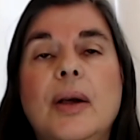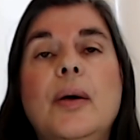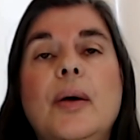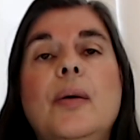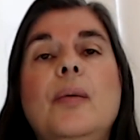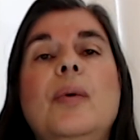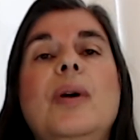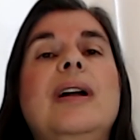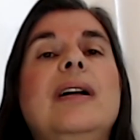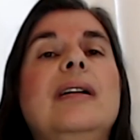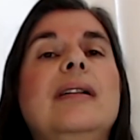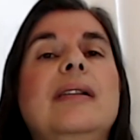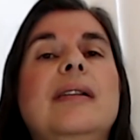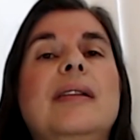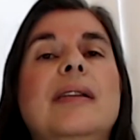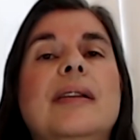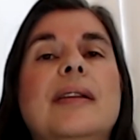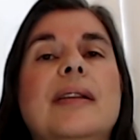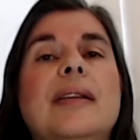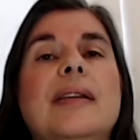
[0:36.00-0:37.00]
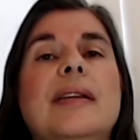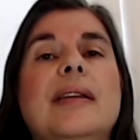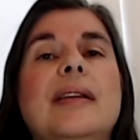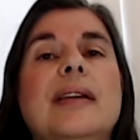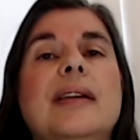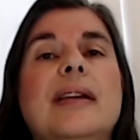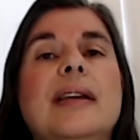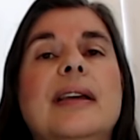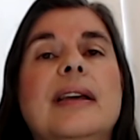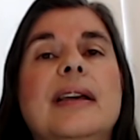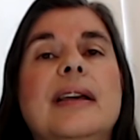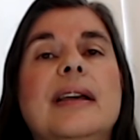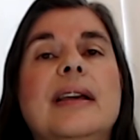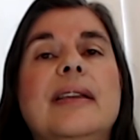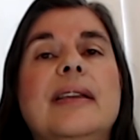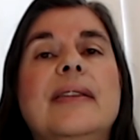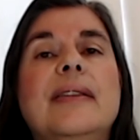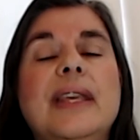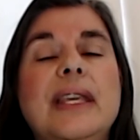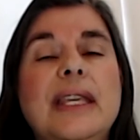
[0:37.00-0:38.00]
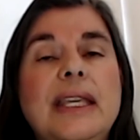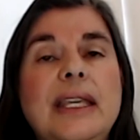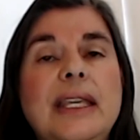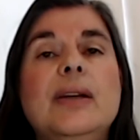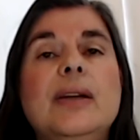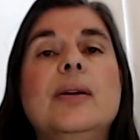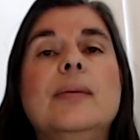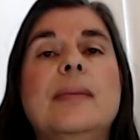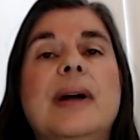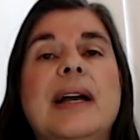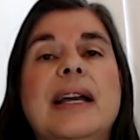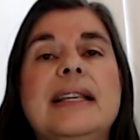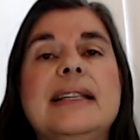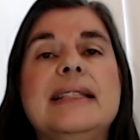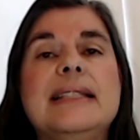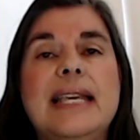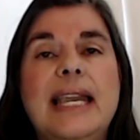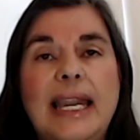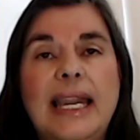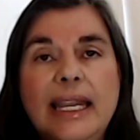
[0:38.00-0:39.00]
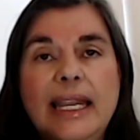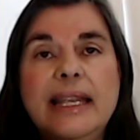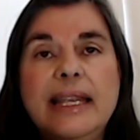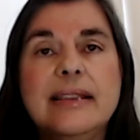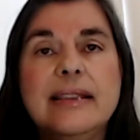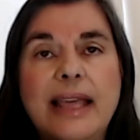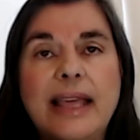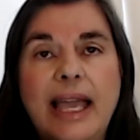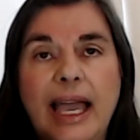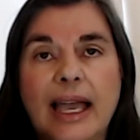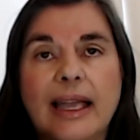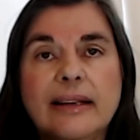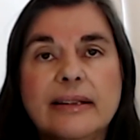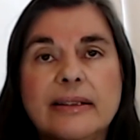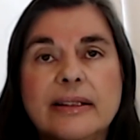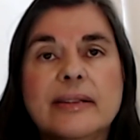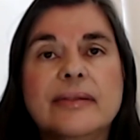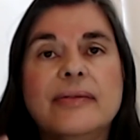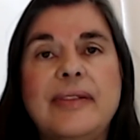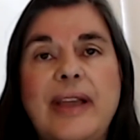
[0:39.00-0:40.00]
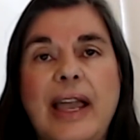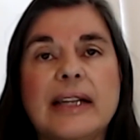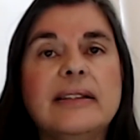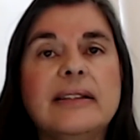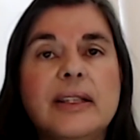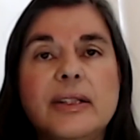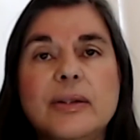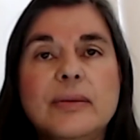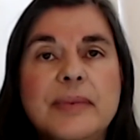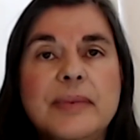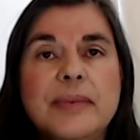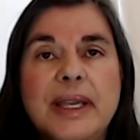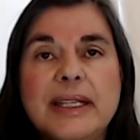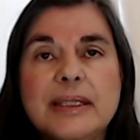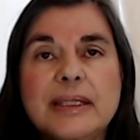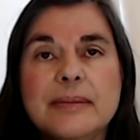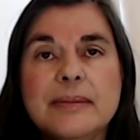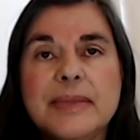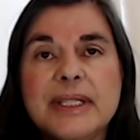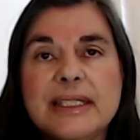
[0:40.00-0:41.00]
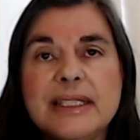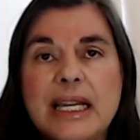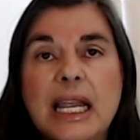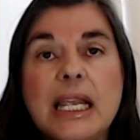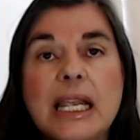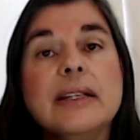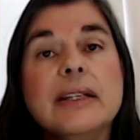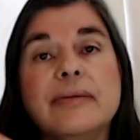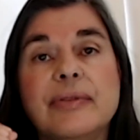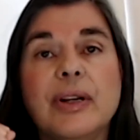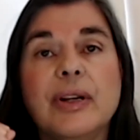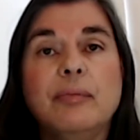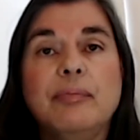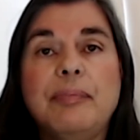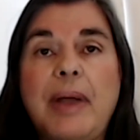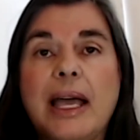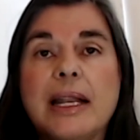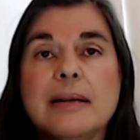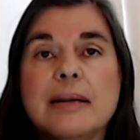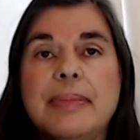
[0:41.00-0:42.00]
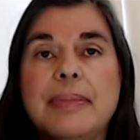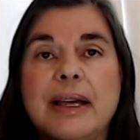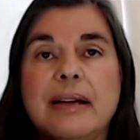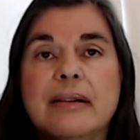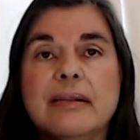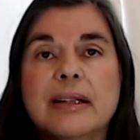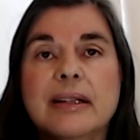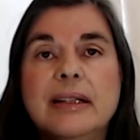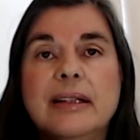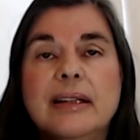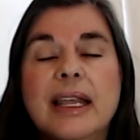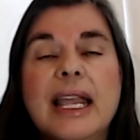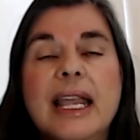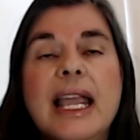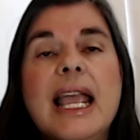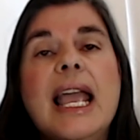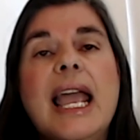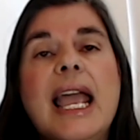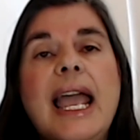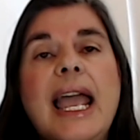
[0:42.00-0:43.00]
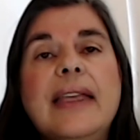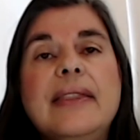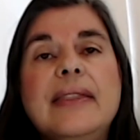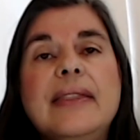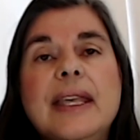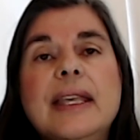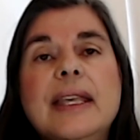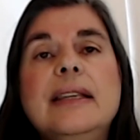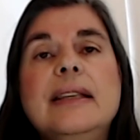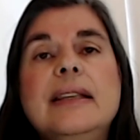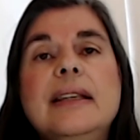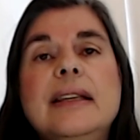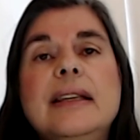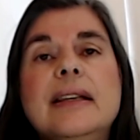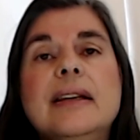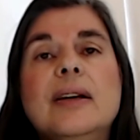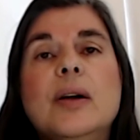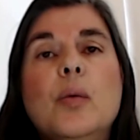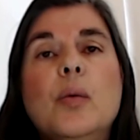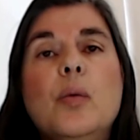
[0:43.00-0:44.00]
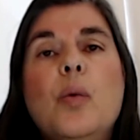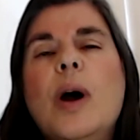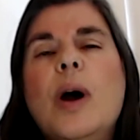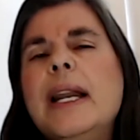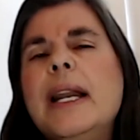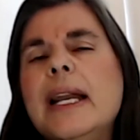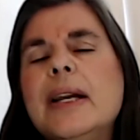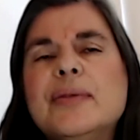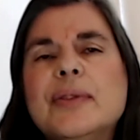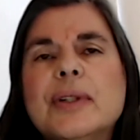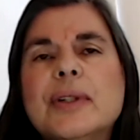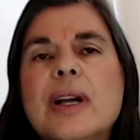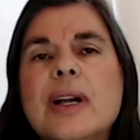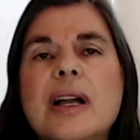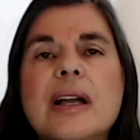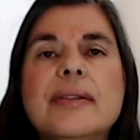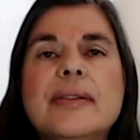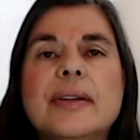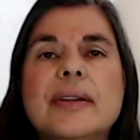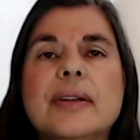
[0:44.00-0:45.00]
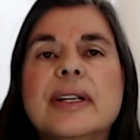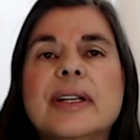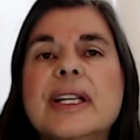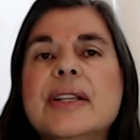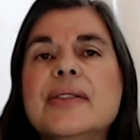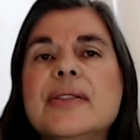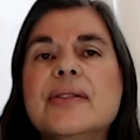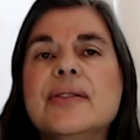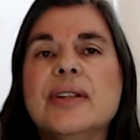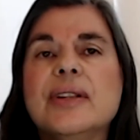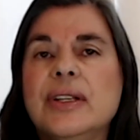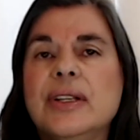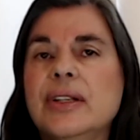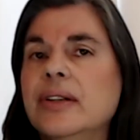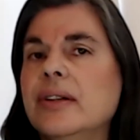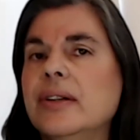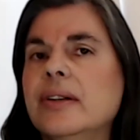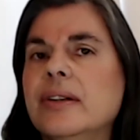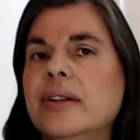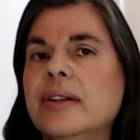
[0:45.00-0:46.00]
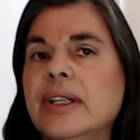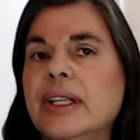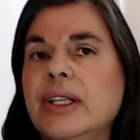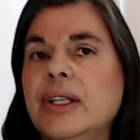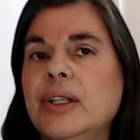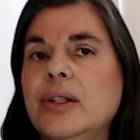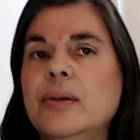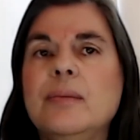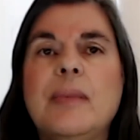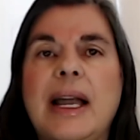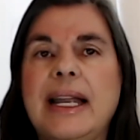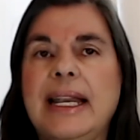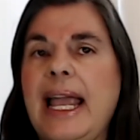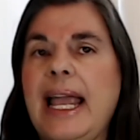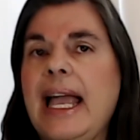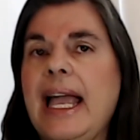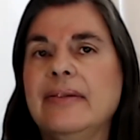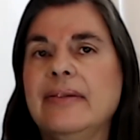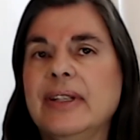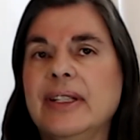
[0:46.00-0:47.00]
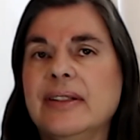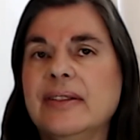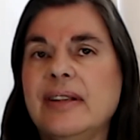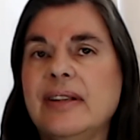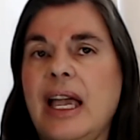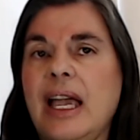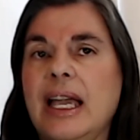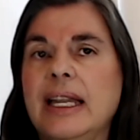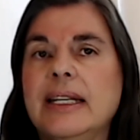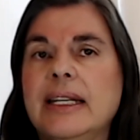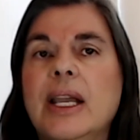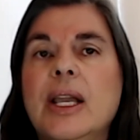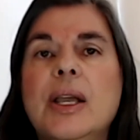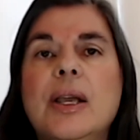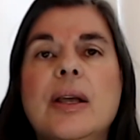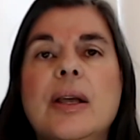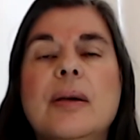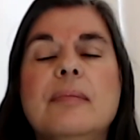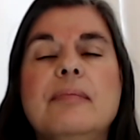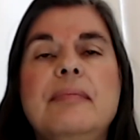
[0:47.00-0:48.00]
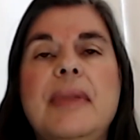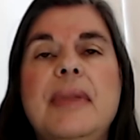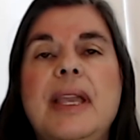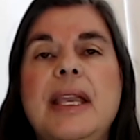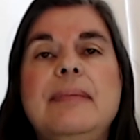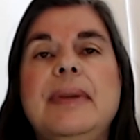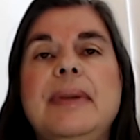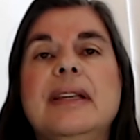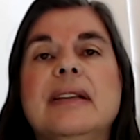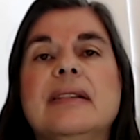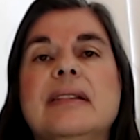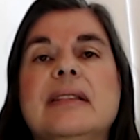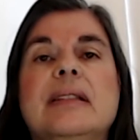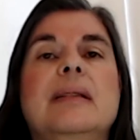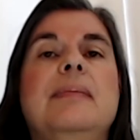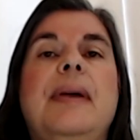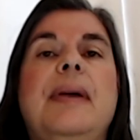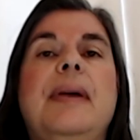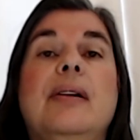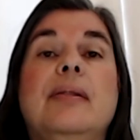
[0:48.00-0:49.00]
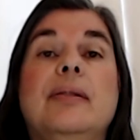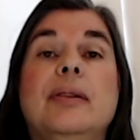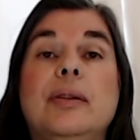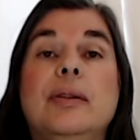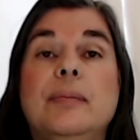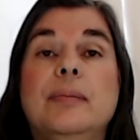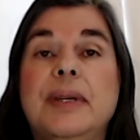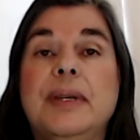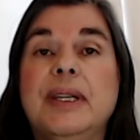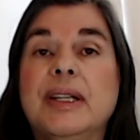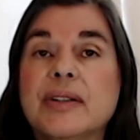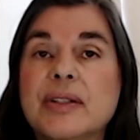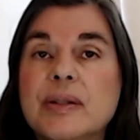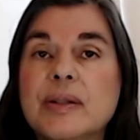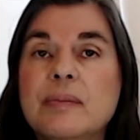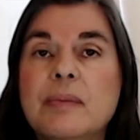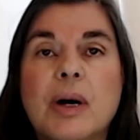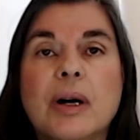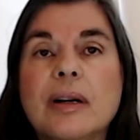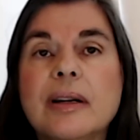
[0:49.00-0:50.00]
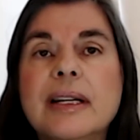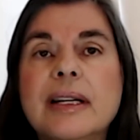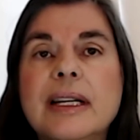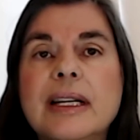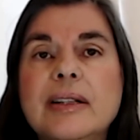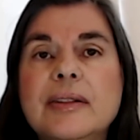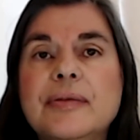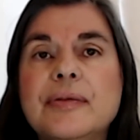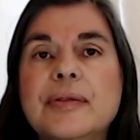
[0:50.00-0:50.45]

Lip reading: Well, the ego might take that, the fact that you made the mistake and felt bad about it, and then whatever other insecurity you might have inside. Maybe it's about you being smart enough,